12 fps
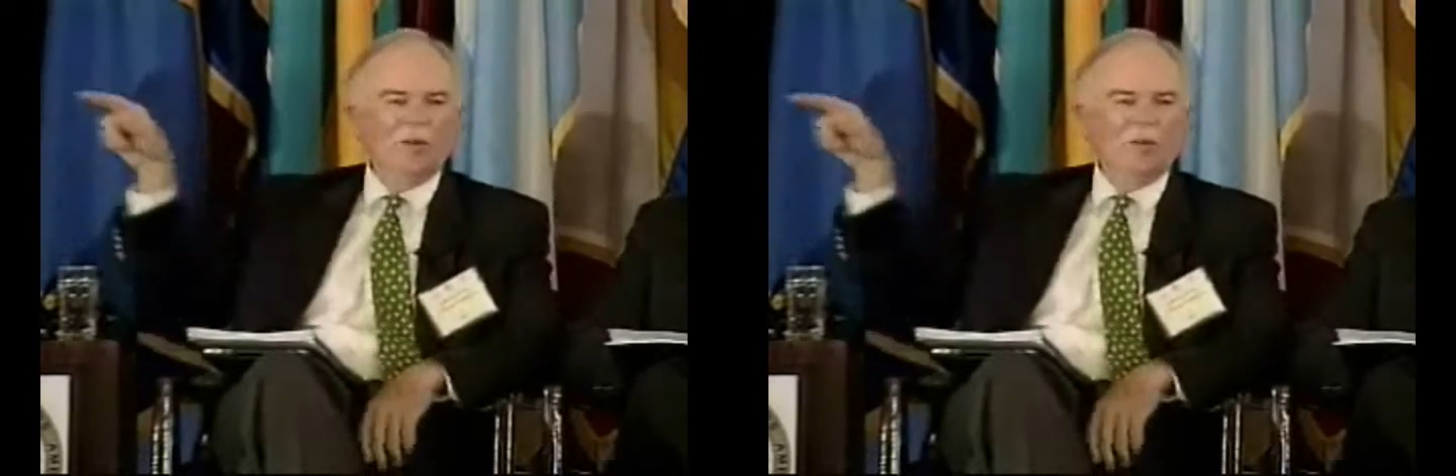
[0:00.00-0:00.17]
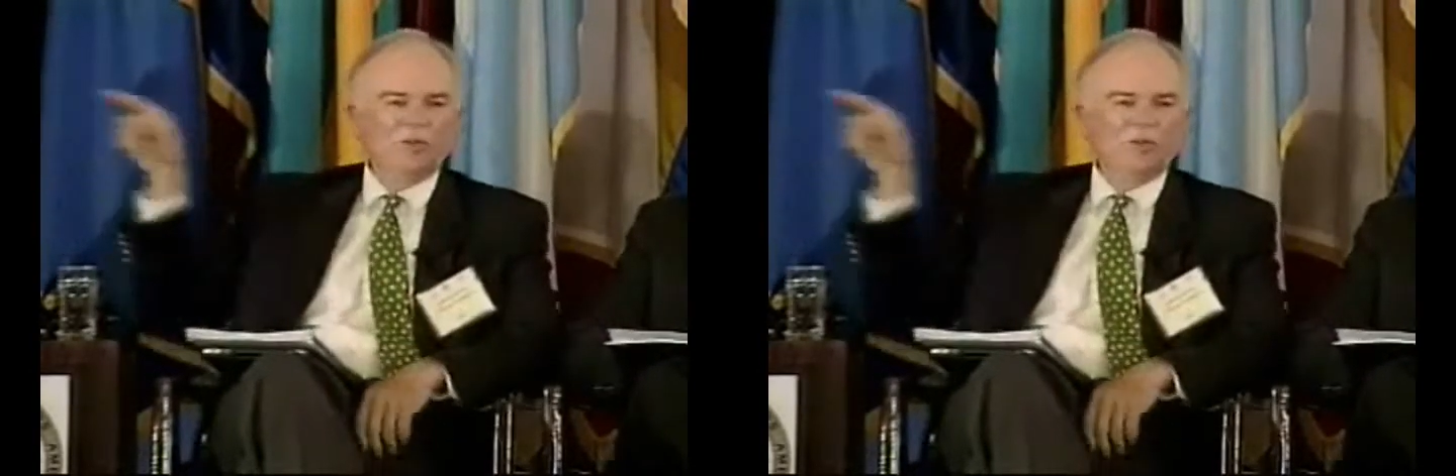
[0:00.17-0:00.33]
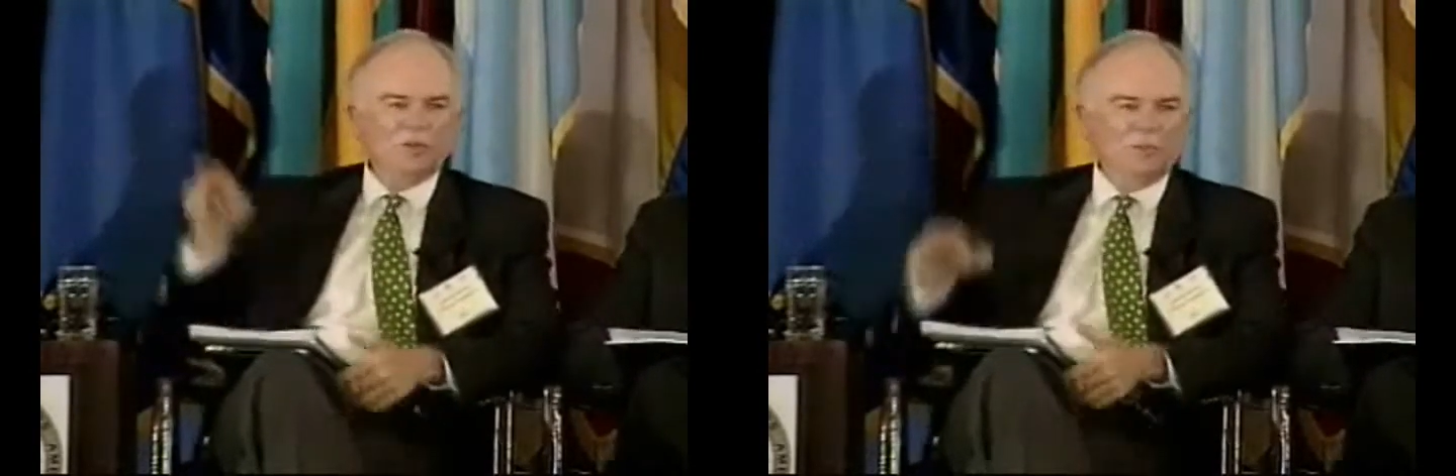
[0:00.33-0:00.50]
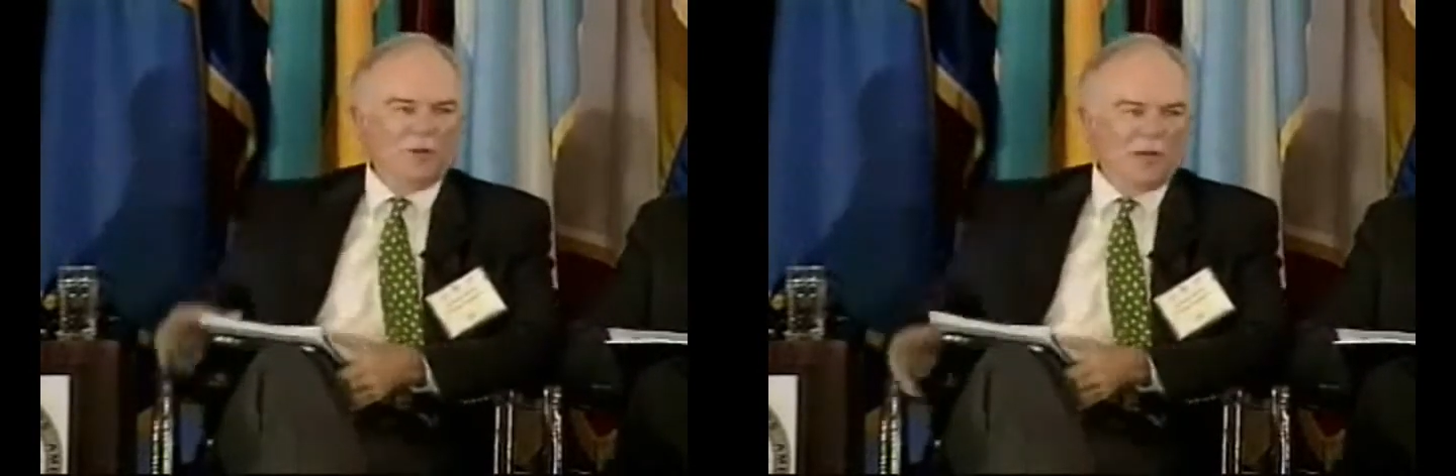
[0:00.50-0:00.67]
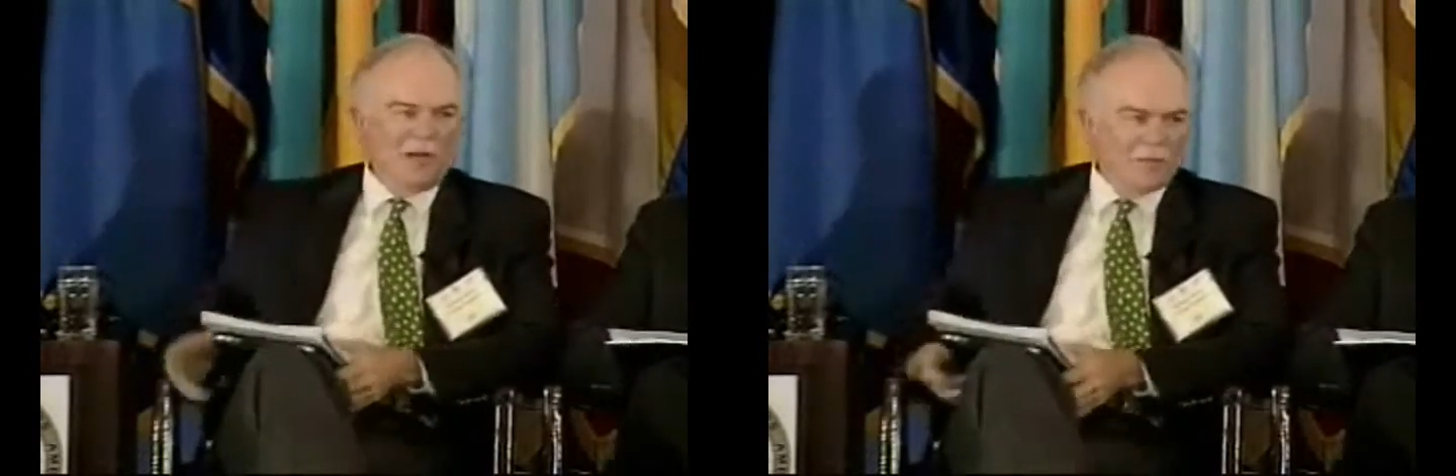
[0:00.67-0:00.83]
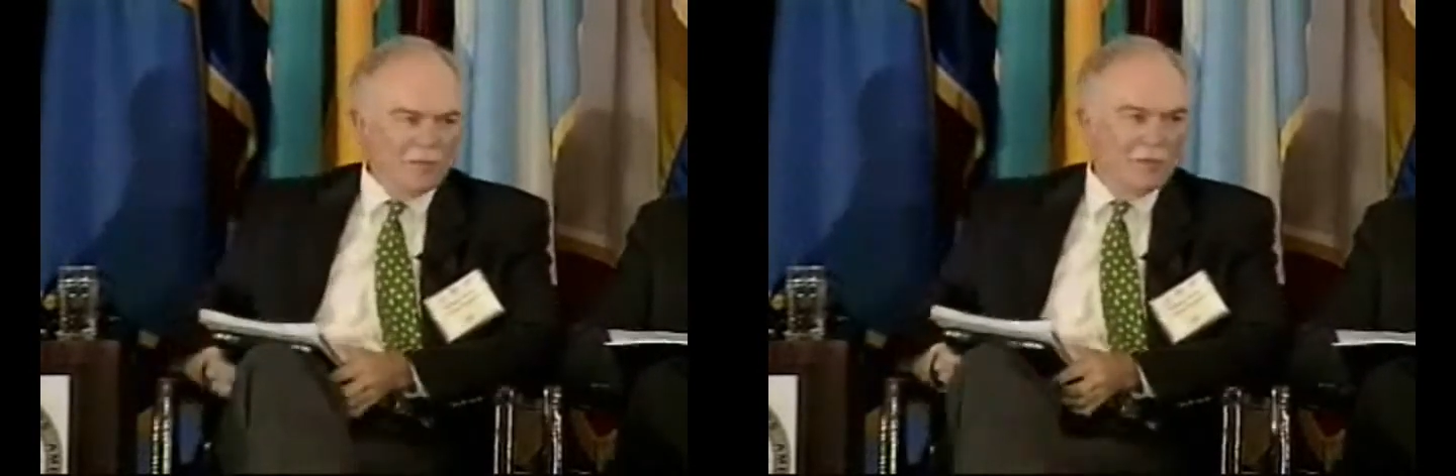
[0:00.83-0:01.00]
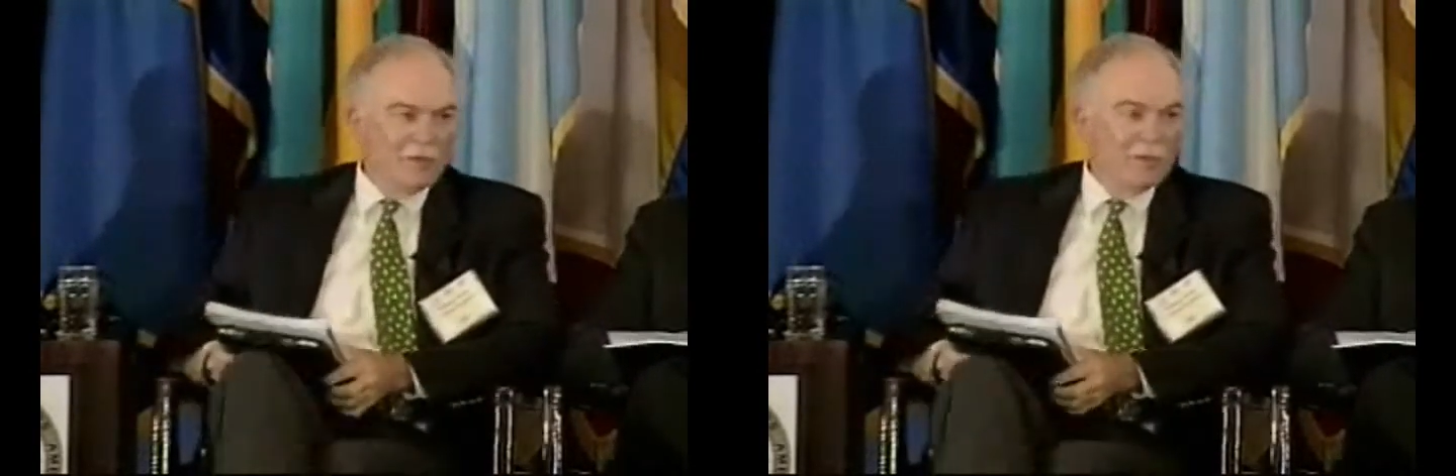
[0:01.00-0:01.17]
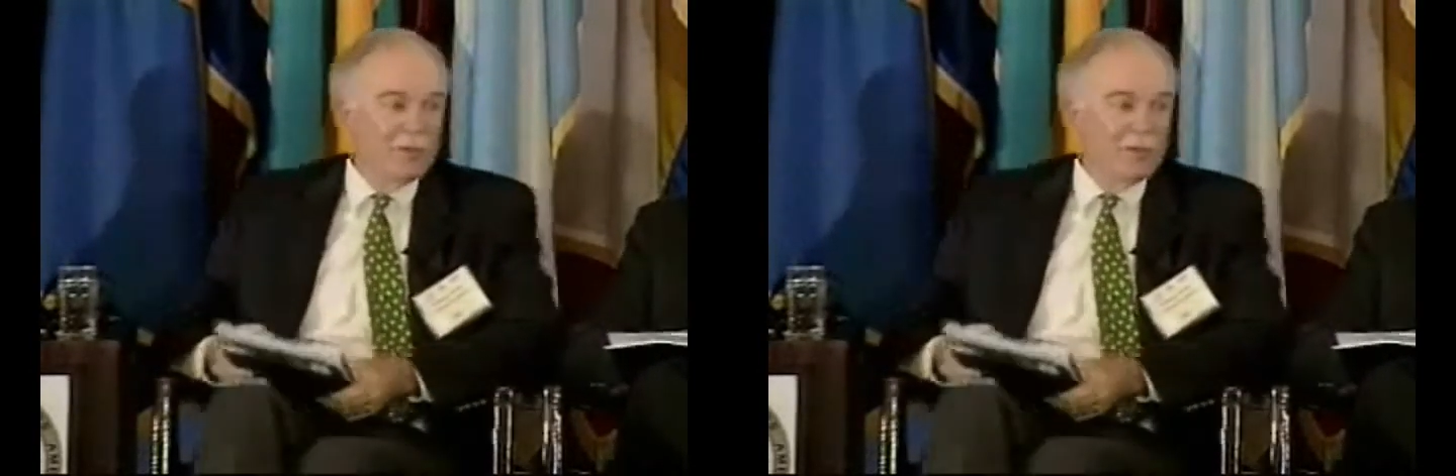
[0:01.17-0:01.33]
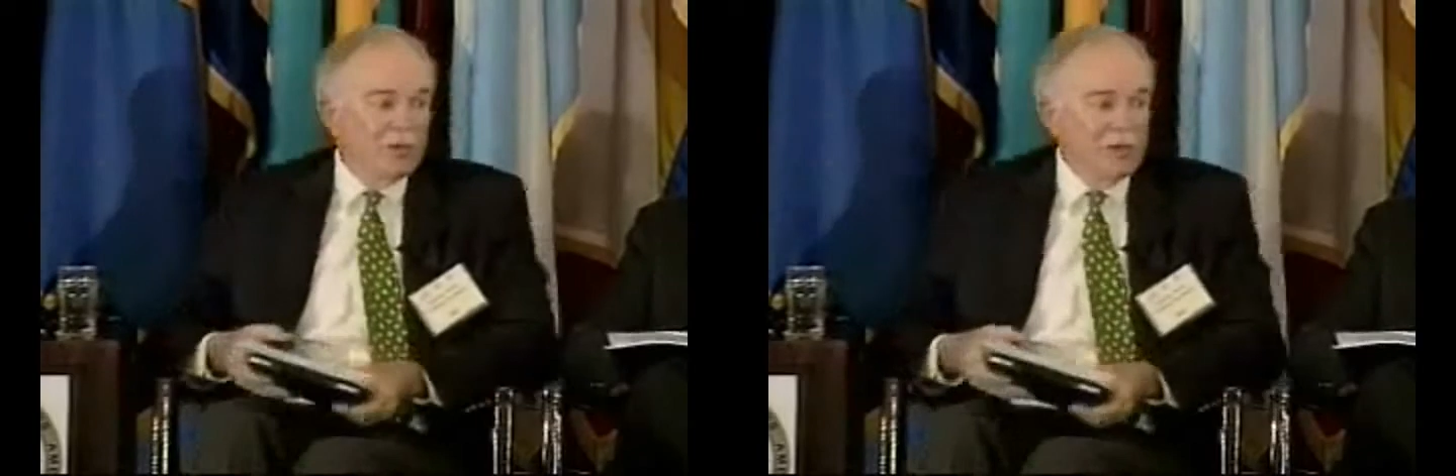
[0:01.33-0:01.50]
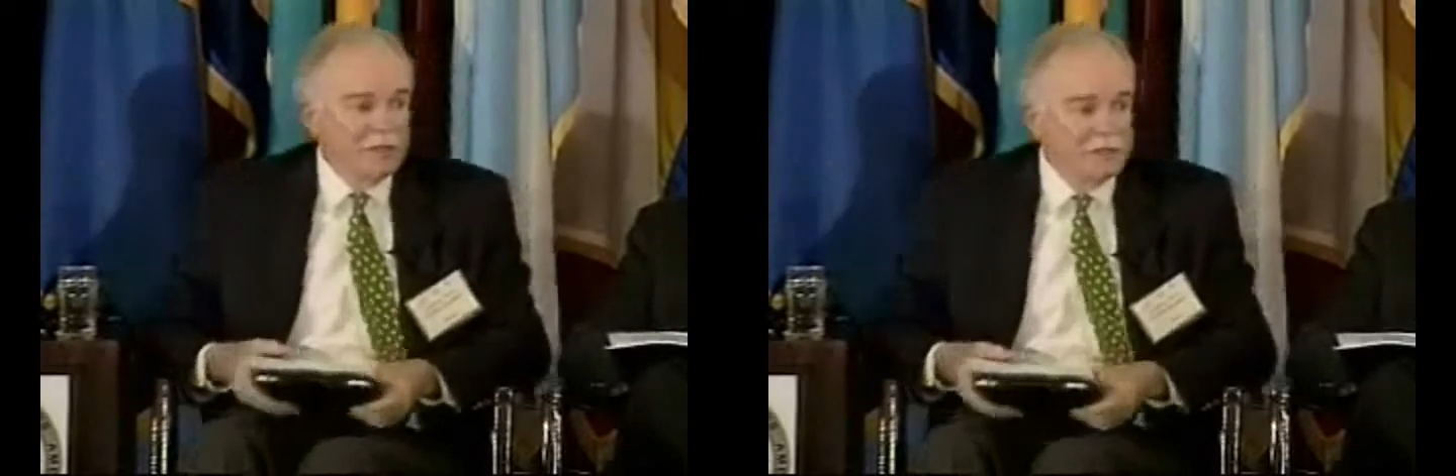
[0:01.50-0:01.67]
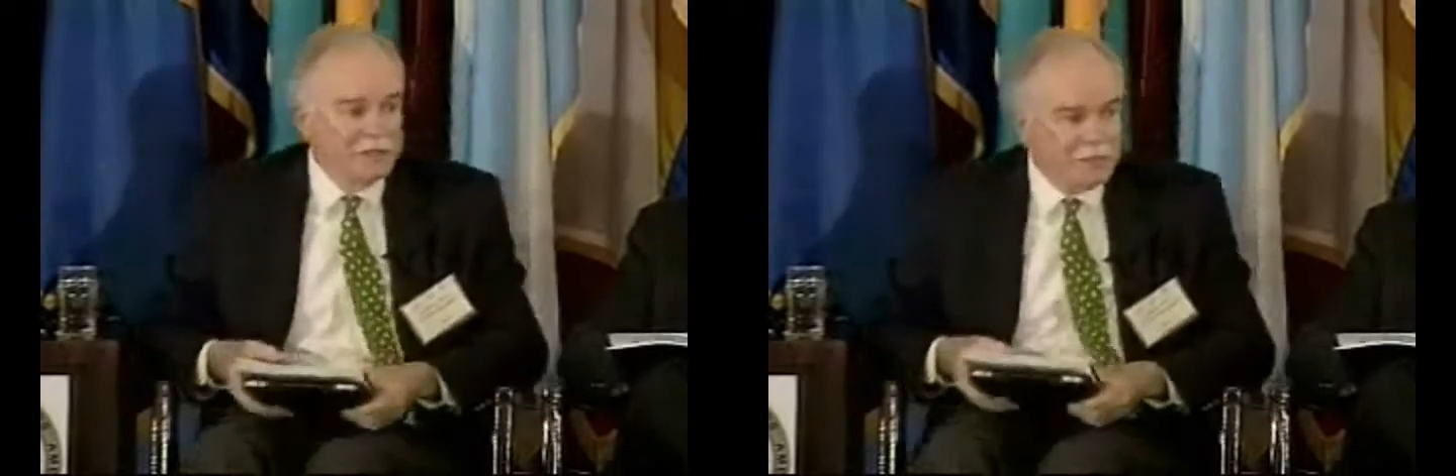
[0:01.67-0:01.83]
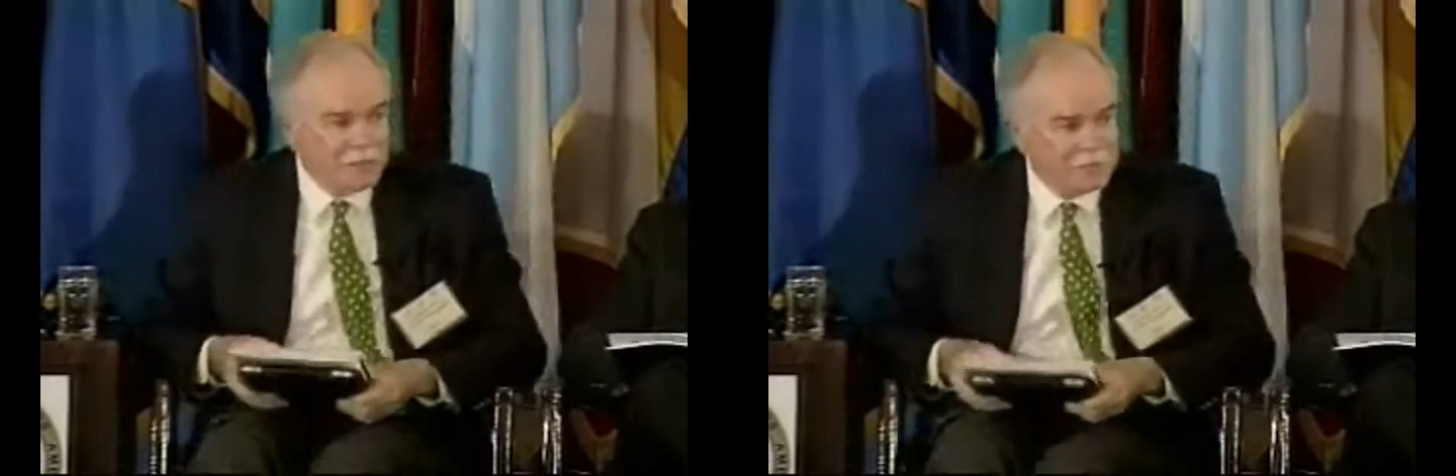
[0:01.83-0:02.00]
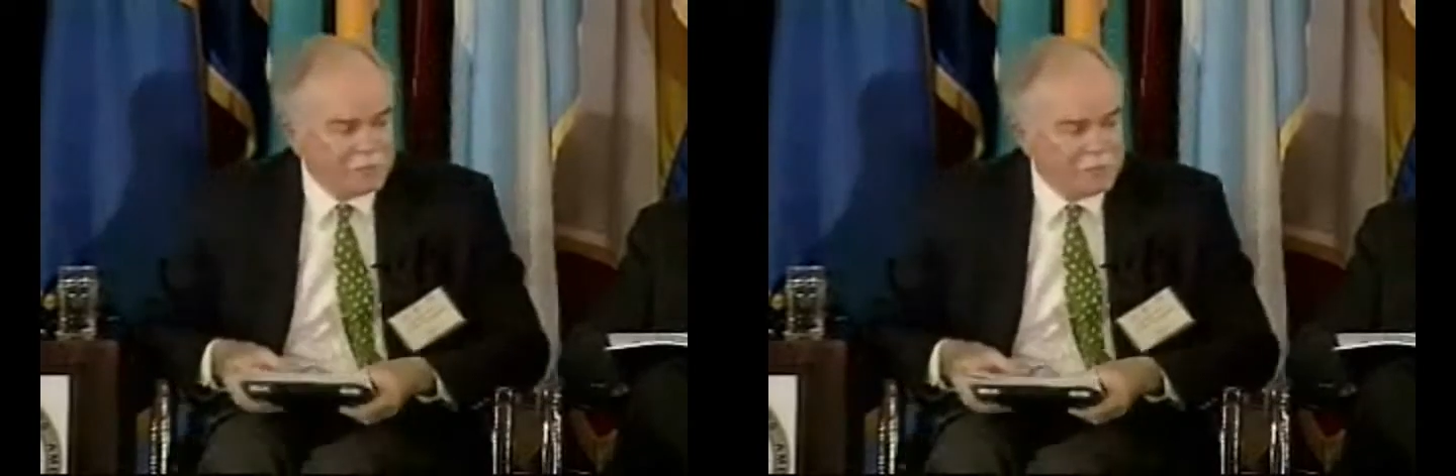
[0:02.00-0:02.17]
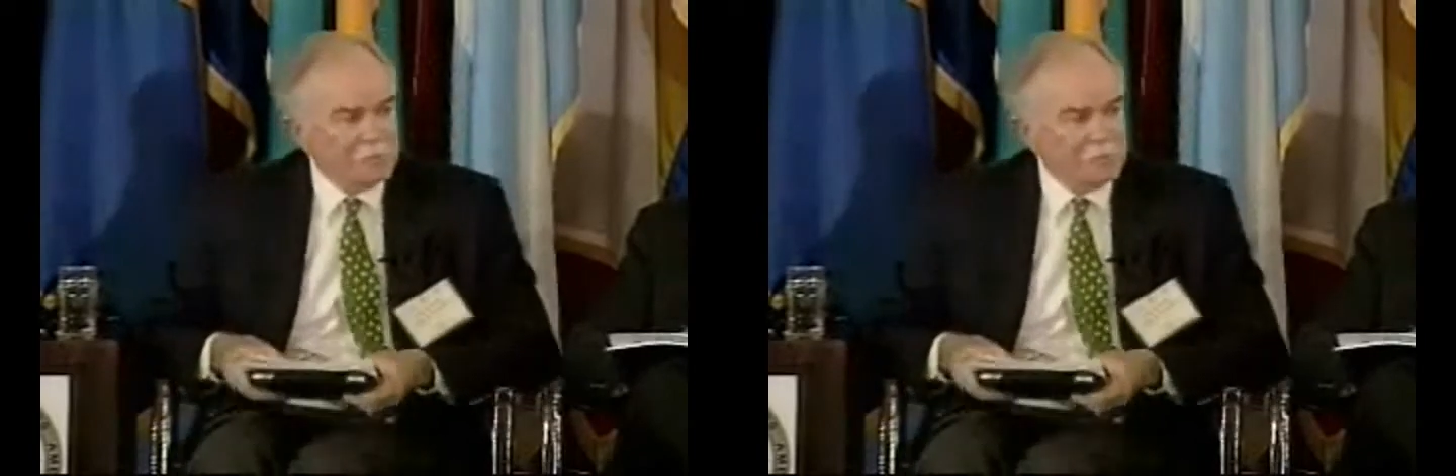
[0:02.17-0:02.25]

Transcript: what's your problem with employees?